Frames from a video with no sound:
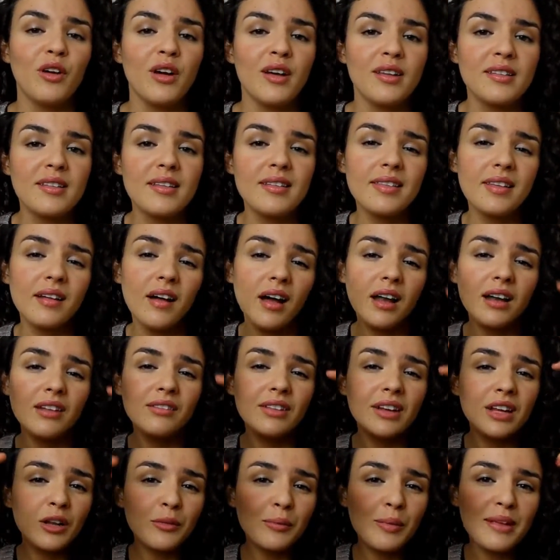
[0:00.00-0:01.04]
versus the kind
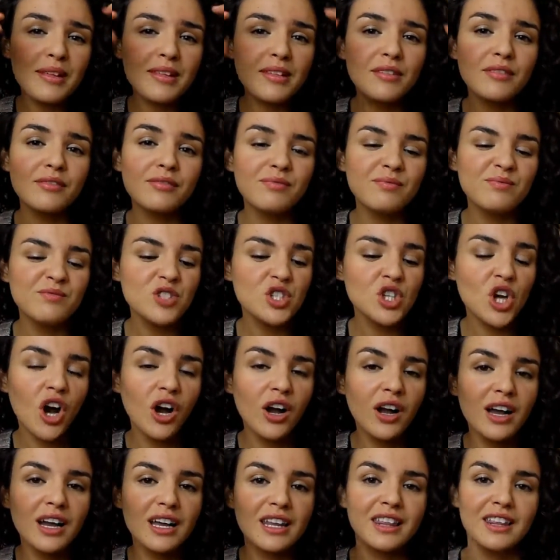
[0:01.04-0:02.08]
of little bits of
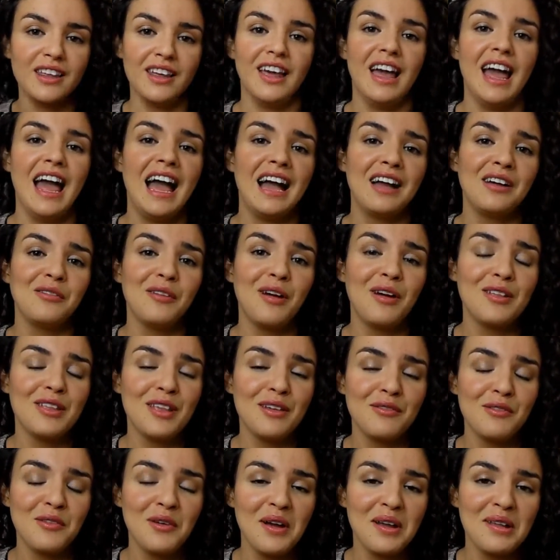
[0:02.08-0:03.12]
chunk that hang
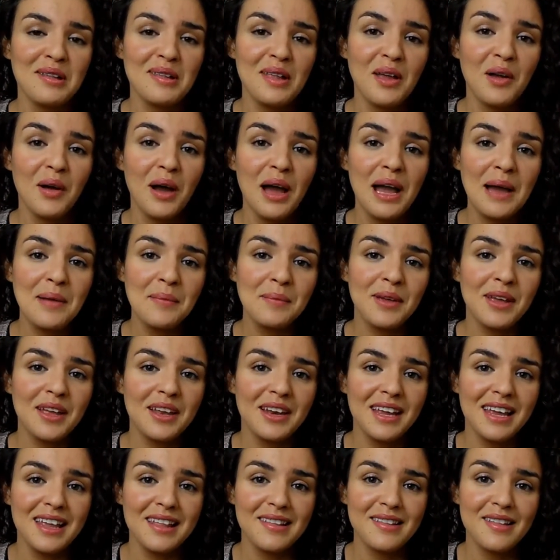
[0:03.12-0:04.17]
around everywhere. So I am
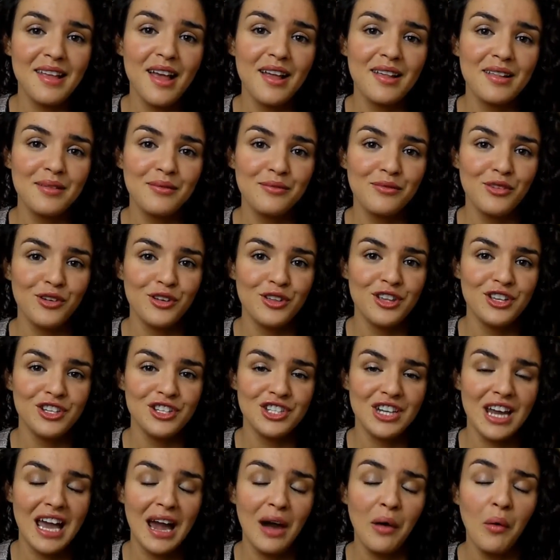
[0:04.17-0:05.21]
gonna insert some
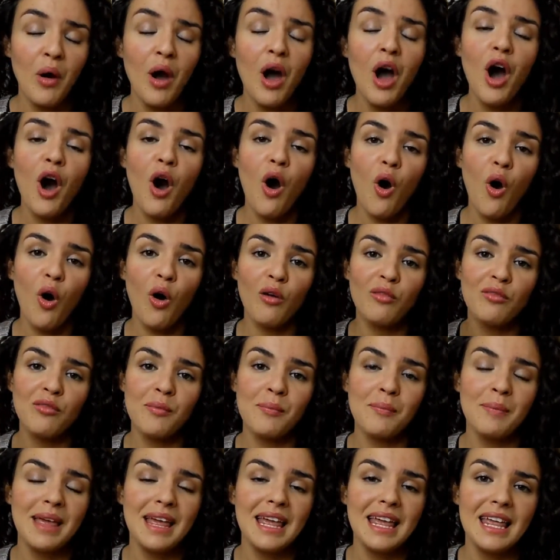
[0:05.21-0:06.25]
footage now
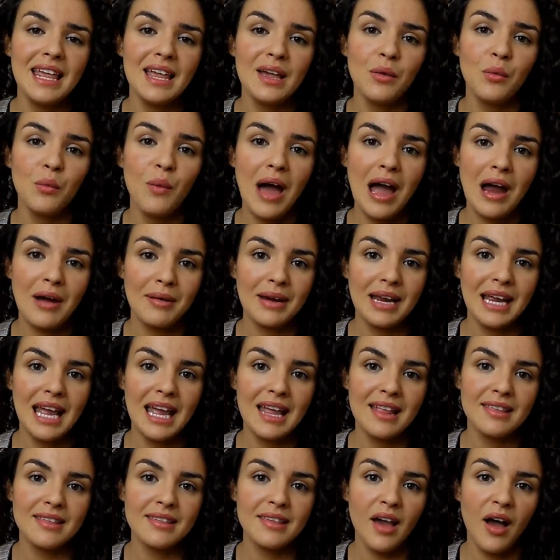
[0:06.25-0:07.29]
of me wearing
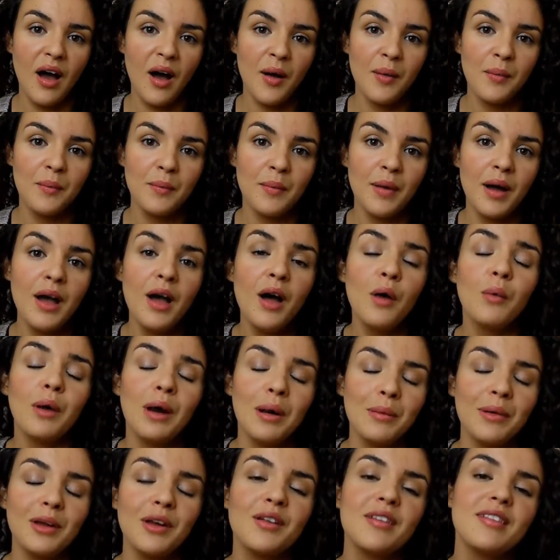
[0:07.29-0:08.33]
it. Well,
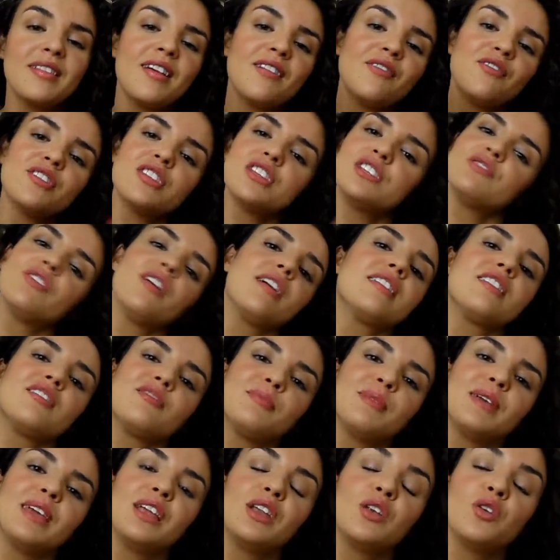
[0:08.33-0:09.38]
I'm gonna insert footage
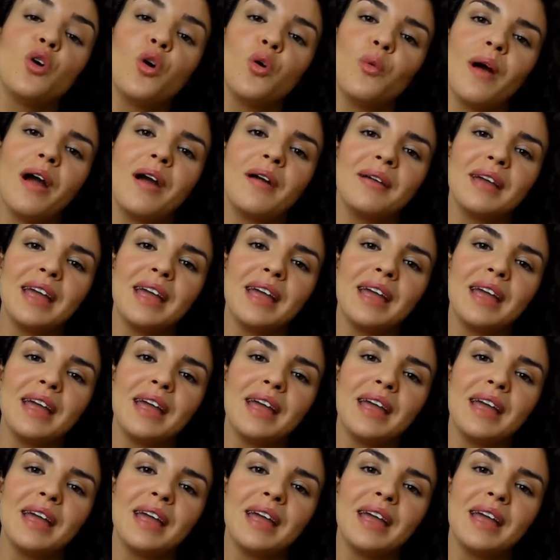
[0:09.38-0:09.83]
first of me not